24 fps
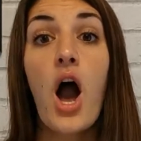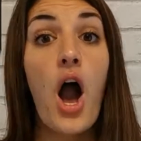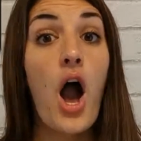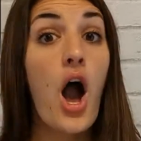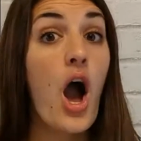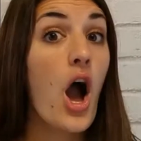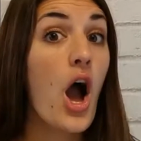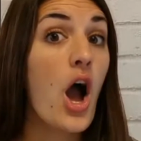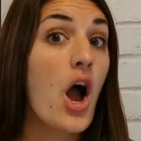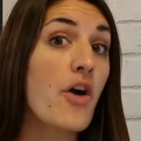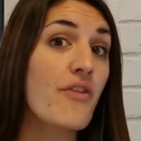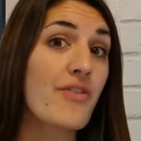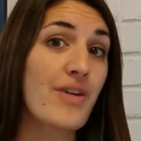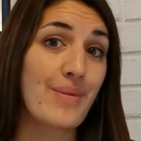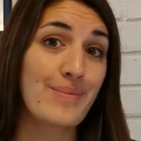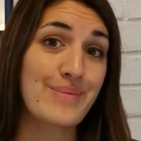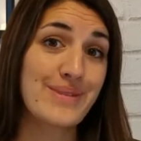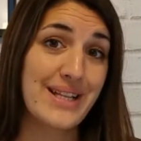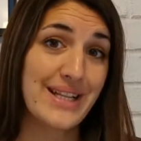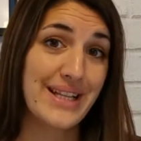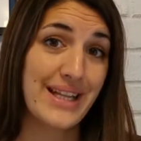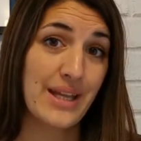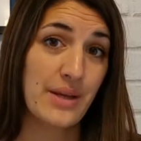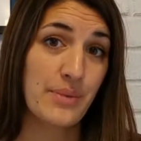our
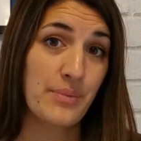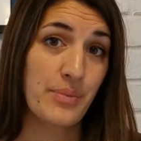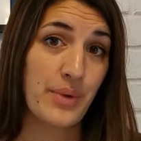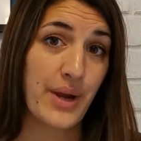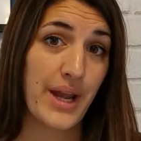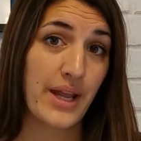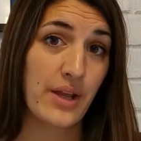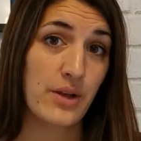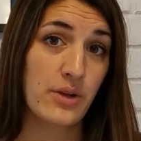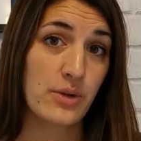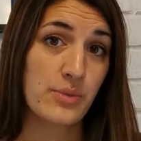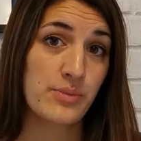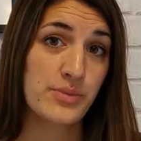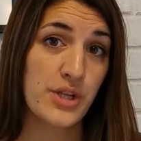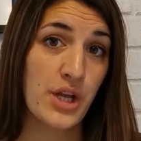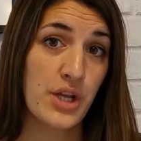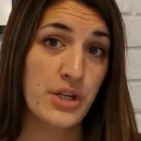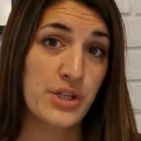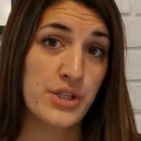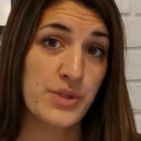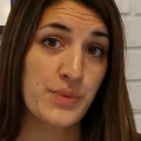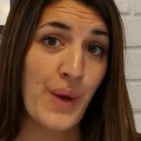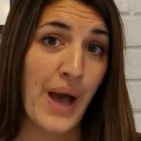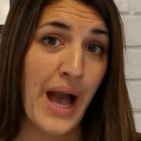reptilian brain comes
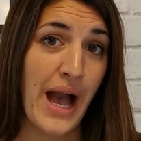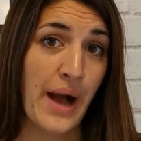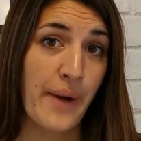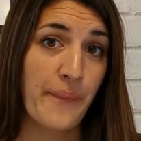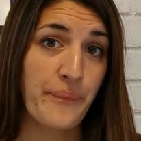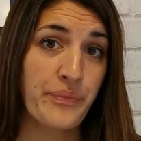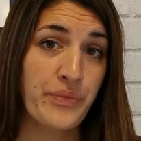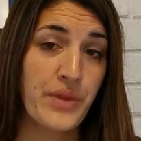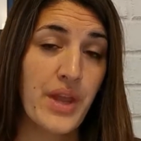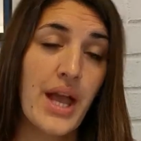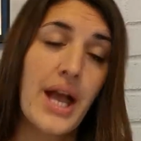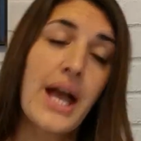on as well.